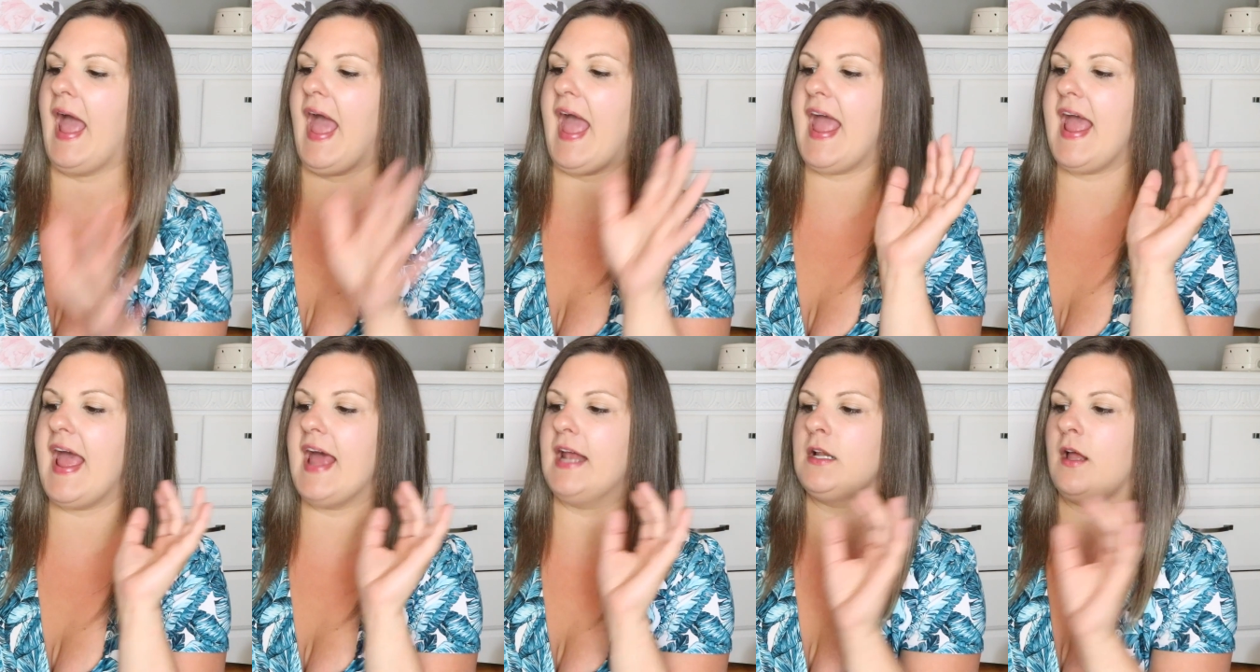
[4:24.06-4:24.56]

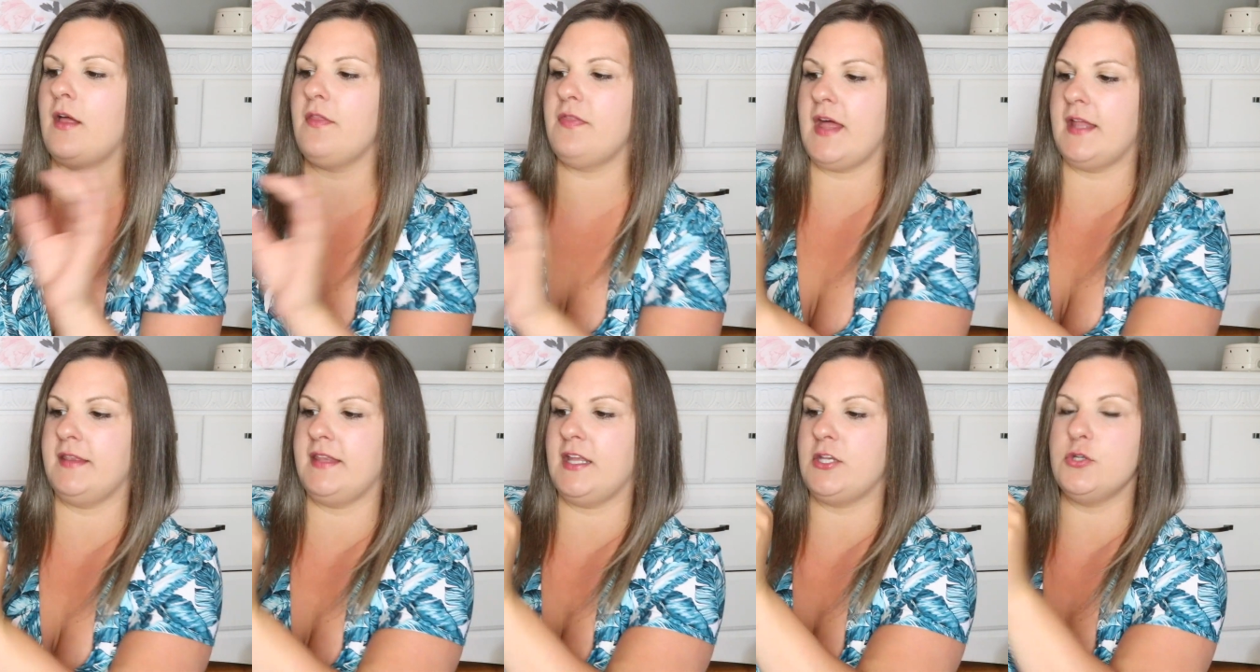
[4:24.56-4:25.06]
and
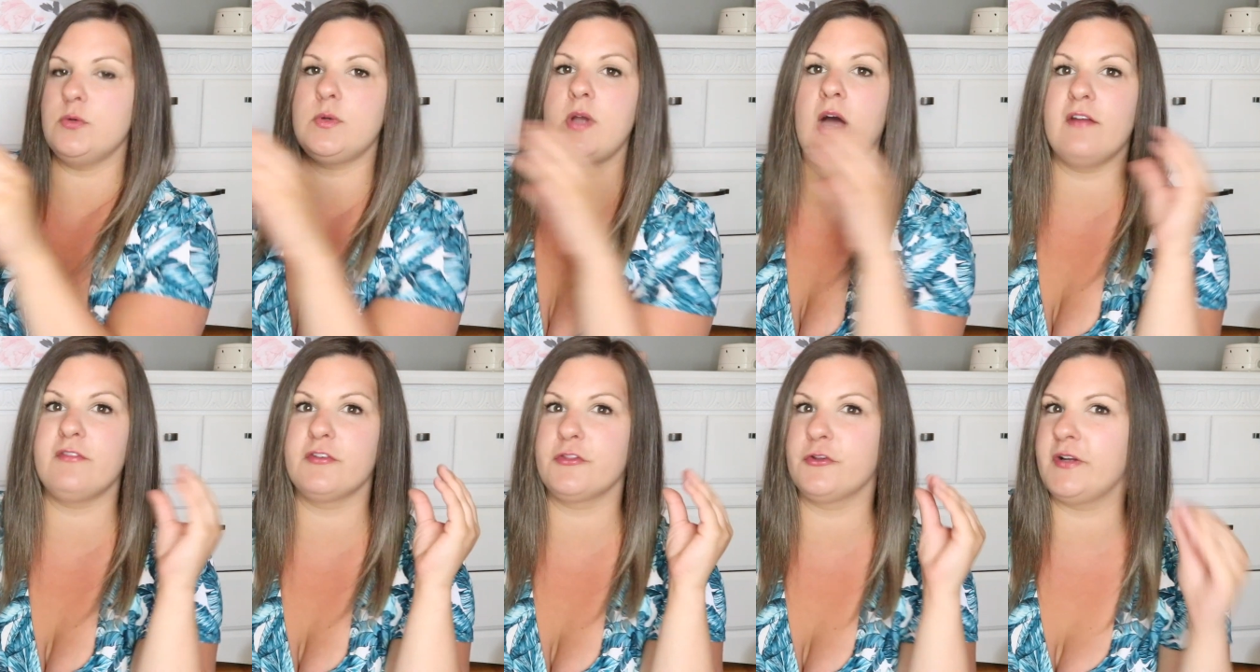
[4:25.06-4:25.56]
then they do
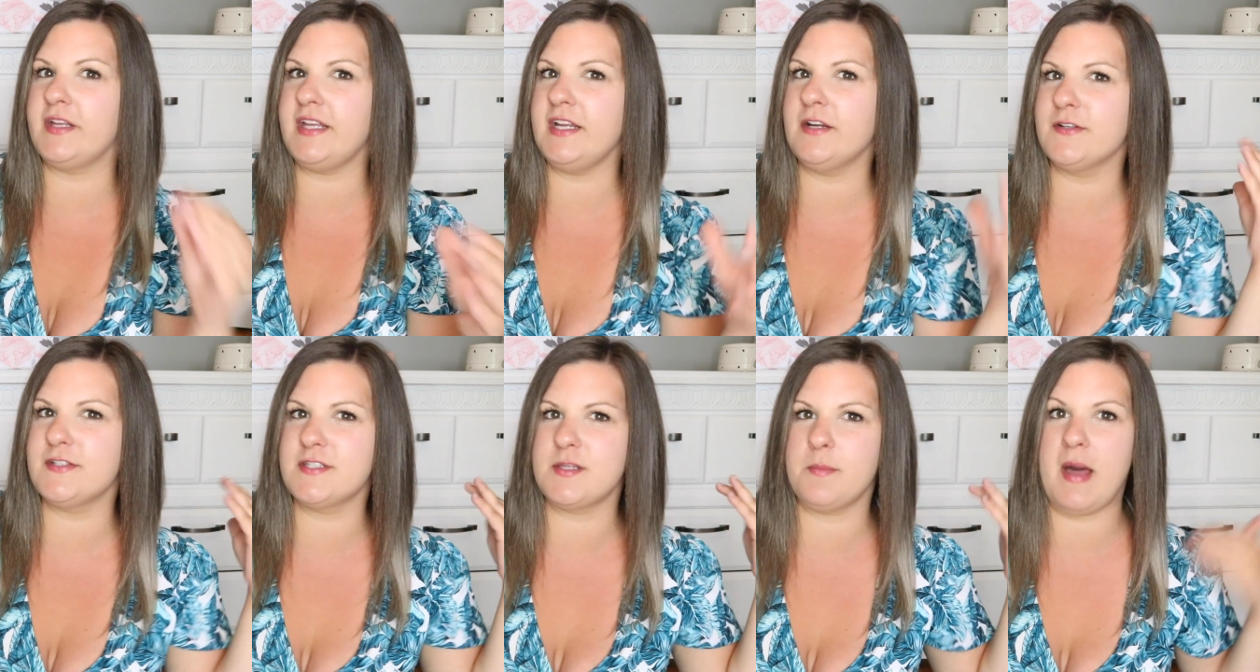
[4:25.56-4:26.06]
cover their
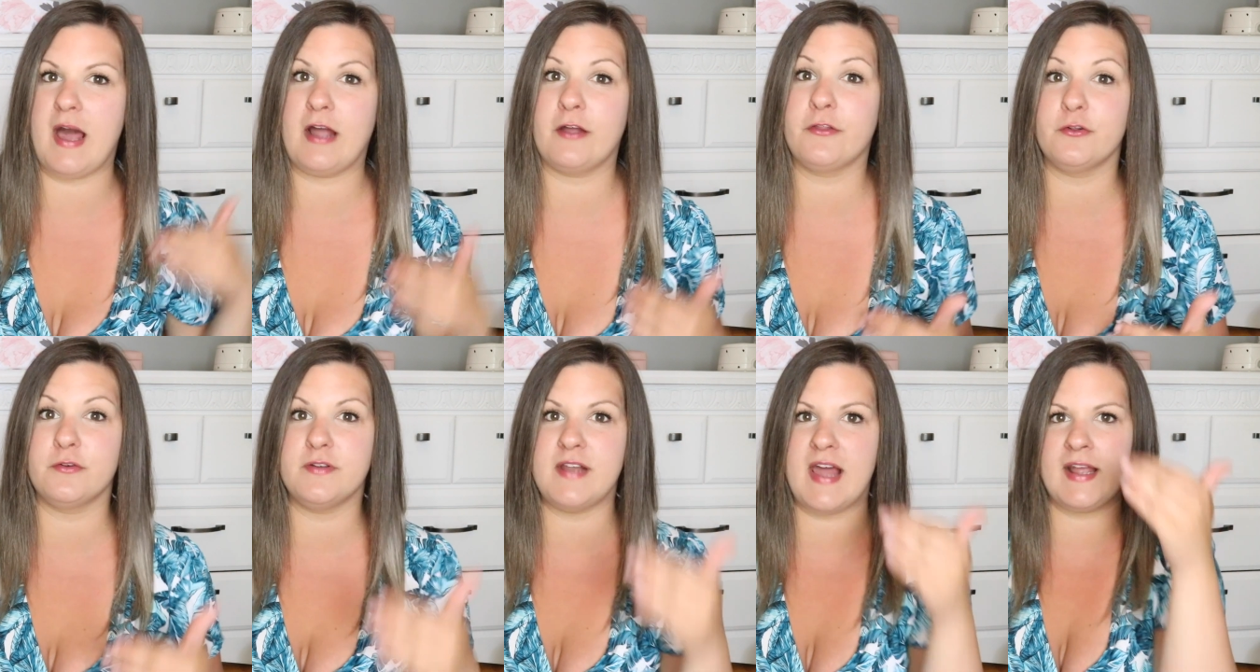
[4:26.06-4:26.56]
ears, the back
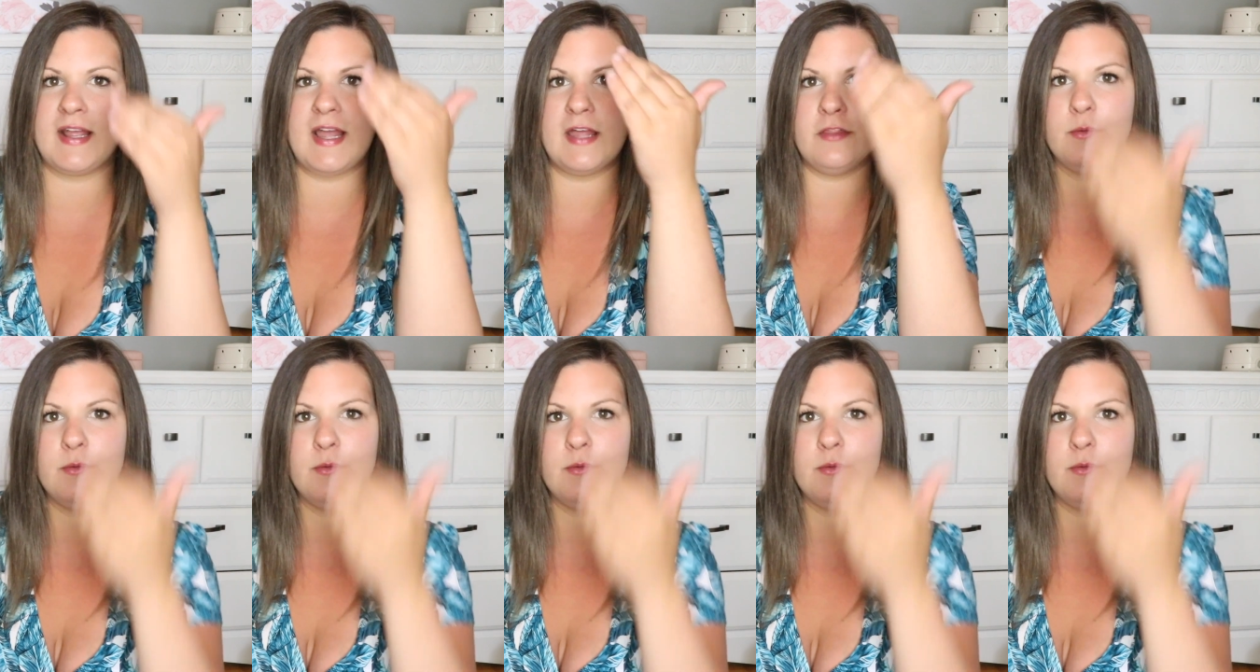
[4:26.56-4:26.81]
of their neck,